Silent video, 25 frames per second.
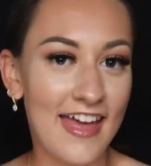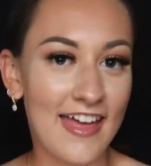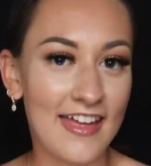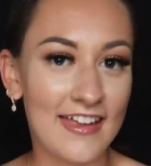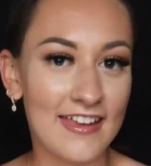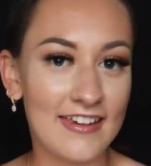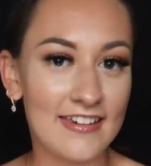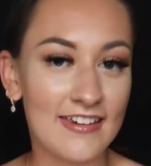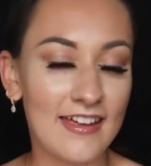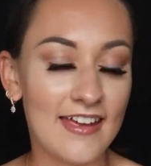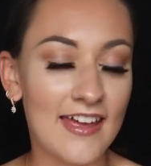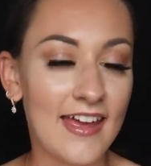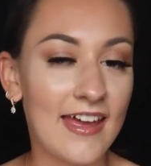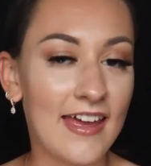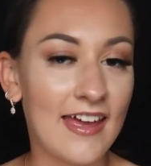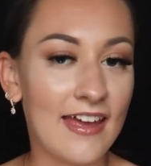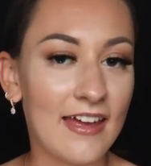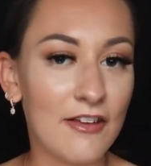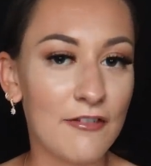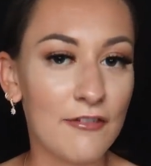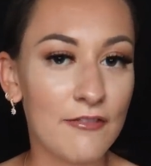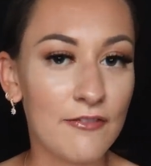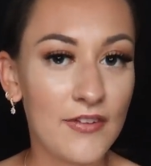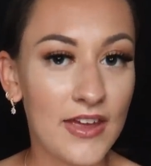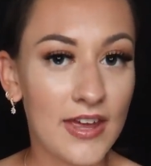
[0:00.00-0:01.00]
and a
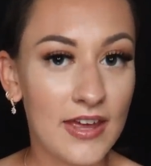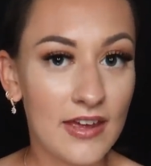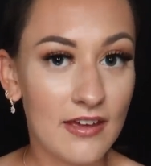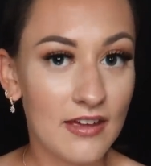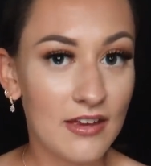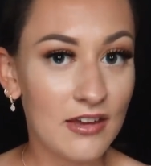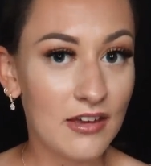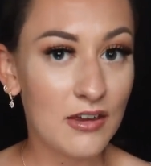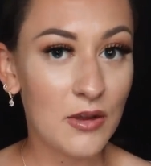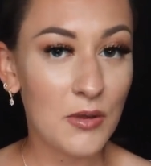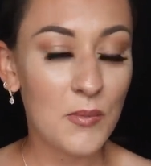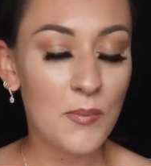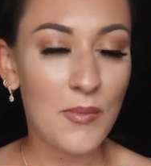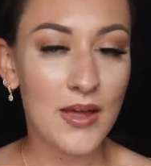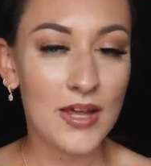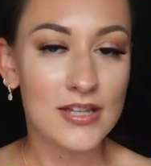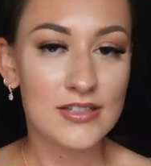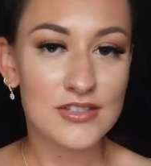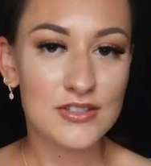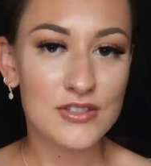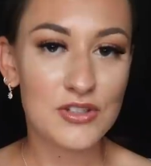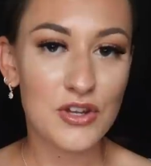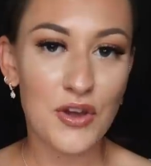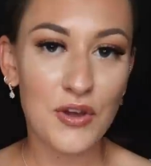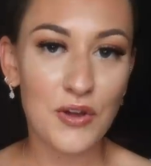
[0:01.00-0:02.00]
vegan
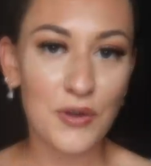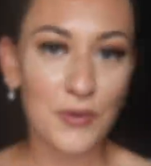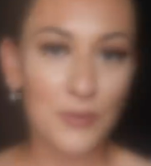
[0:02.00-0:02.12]
pesto.